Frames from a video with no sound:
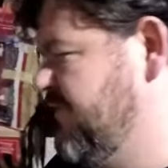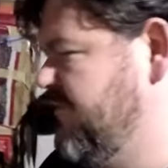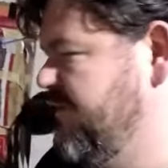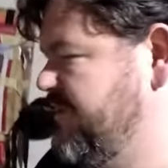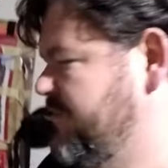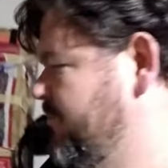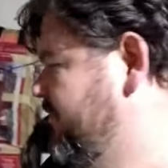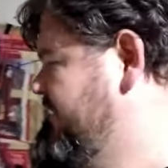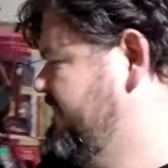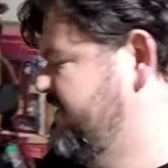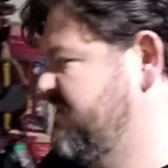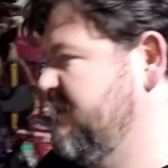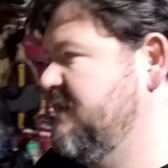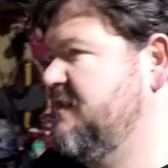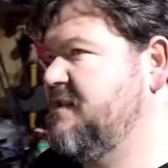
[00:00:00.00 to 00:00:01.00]
creation
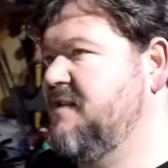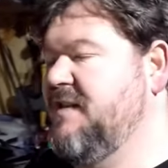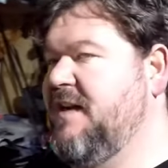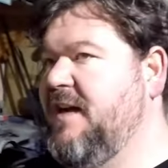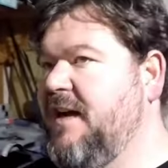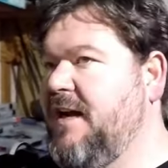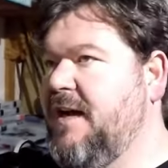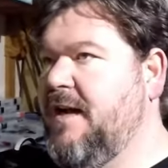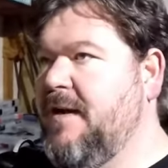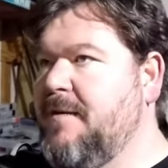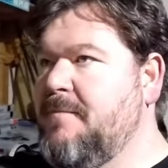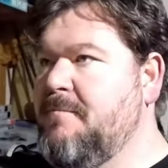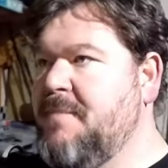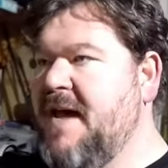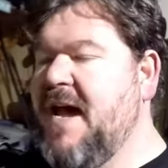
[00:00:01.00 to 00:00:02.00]
process,
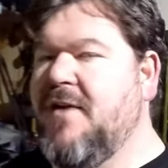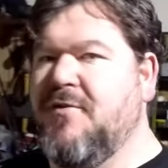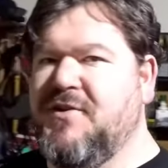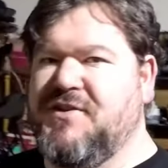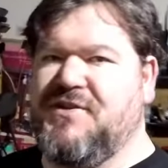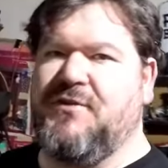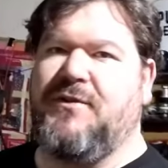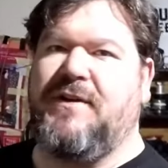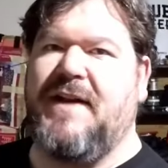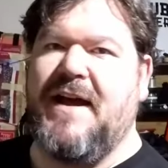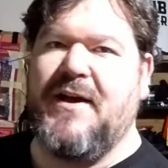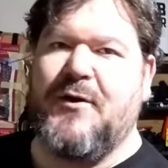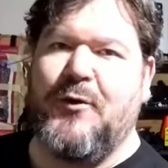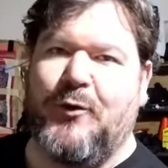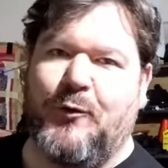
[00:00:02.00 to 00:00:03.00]
uh, batteries don't
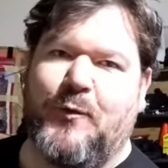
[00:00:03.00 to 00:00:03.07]
like cold